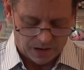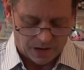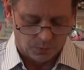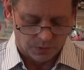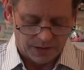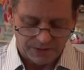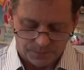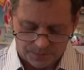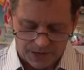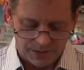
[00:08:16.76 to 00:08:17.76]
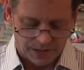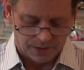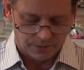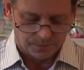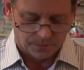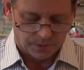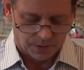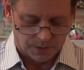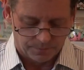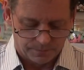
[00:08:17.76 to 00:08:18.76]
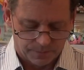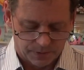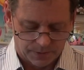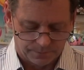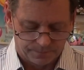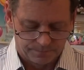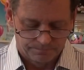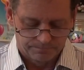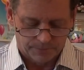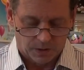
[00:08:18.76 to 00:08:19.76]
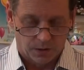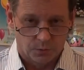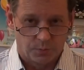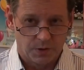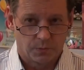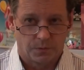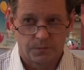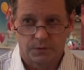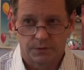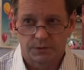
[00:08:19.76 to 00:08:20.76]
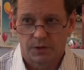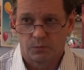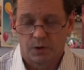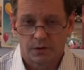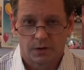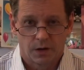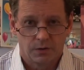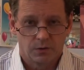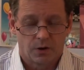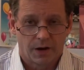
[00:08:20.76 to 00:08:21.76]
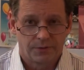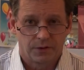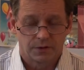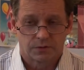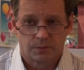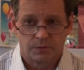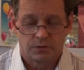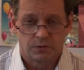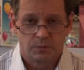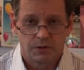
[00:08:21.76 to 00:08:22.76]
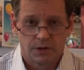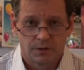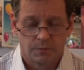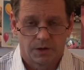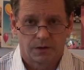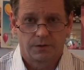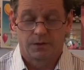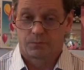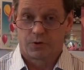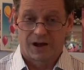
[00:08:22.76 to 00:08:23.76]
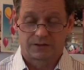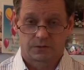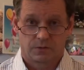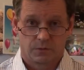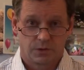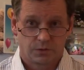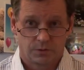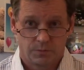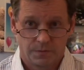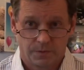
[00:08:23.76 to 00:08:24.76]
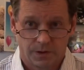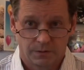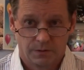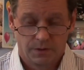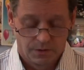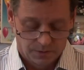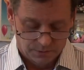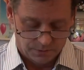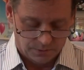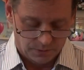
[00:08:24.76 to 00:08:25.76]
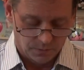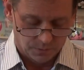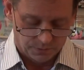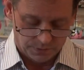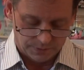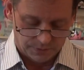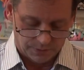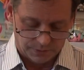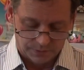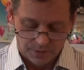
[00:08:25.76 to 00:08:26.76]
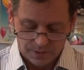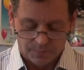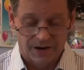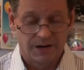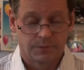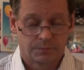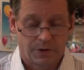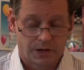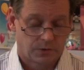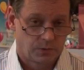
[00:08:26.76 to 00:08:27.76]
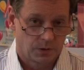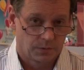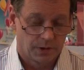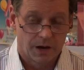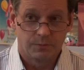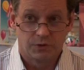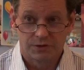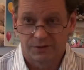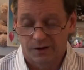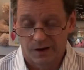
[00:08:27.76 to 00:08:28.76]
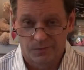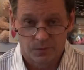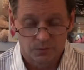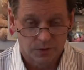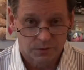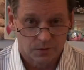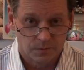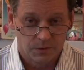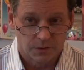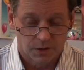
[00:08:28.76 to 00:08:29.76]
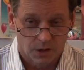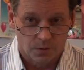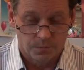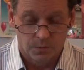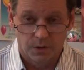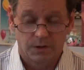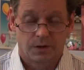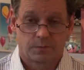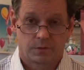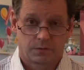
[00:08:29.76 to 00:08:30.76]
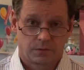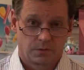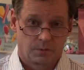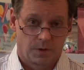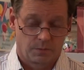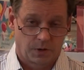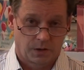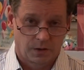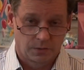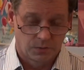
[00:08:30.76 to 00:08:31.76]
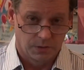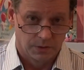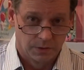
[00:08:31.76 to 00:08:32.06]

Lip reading: I would like to find out if other people feel the same way that I do. I think something should be done about it. I think practical ways should be found to deal with these things. My name is Pat Treadway. I'm just a guy from West Covina, California. I'm concerned about my country.